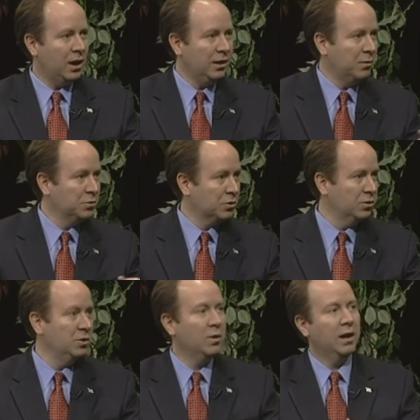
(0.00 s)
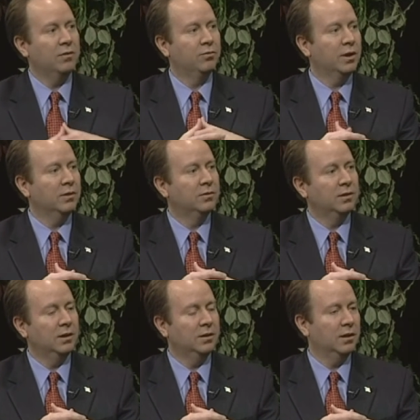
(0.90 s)
Yeah, I, am sure you had
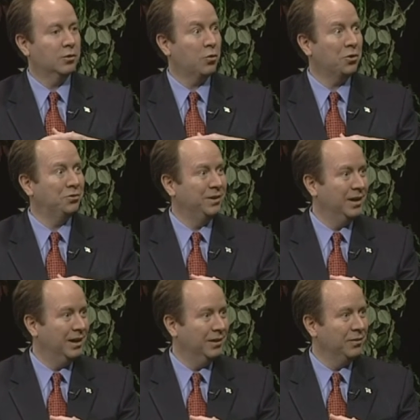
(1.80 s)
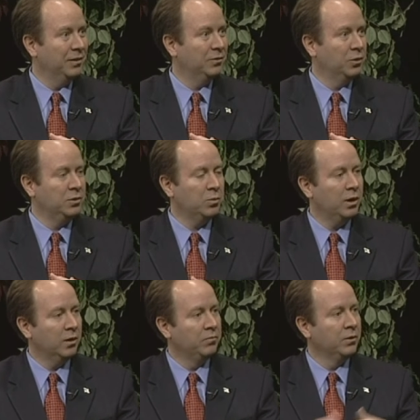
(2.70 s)
friends in across the aisle that told you,
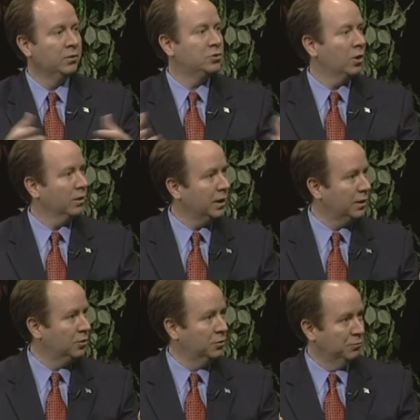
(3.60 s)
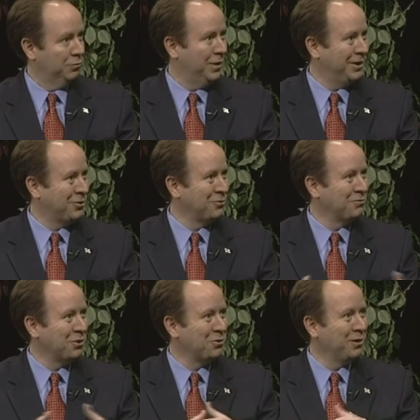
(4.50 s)
"Well, Charlie, I couldn't, I
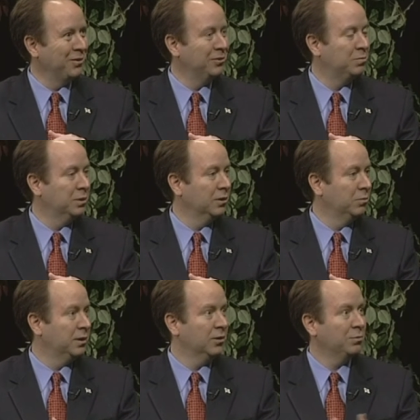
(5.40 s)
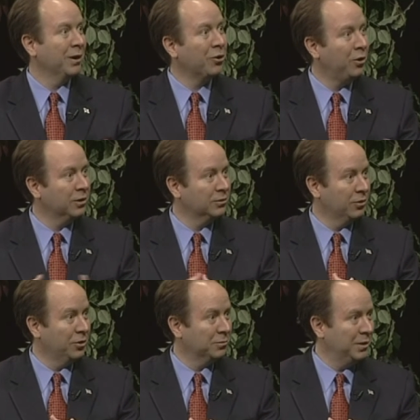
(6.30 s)
couldn't vote on this bill because my
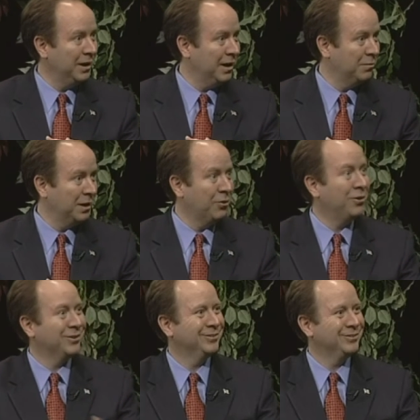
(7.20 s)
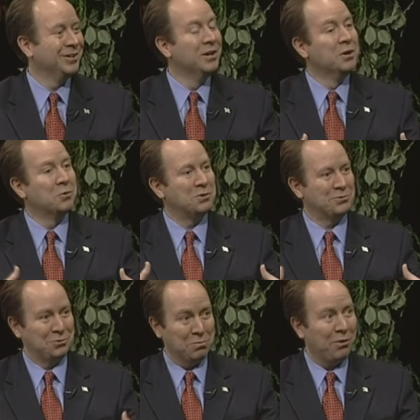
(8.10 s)
caucus locked me down. My caucus, which
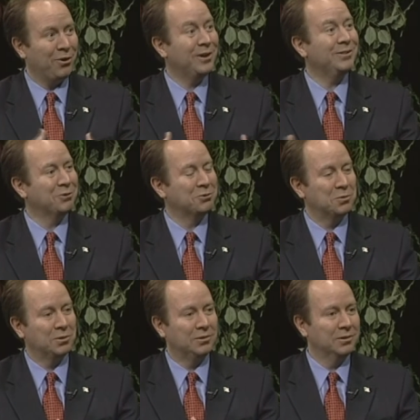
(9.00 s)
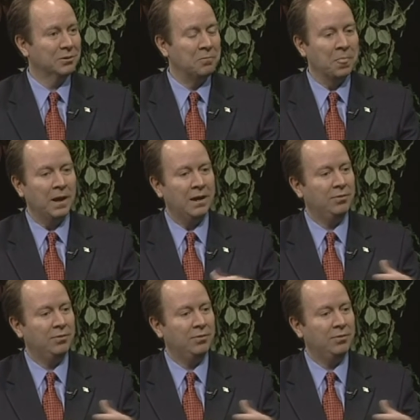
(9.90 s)
is your party, told you what to do." Right.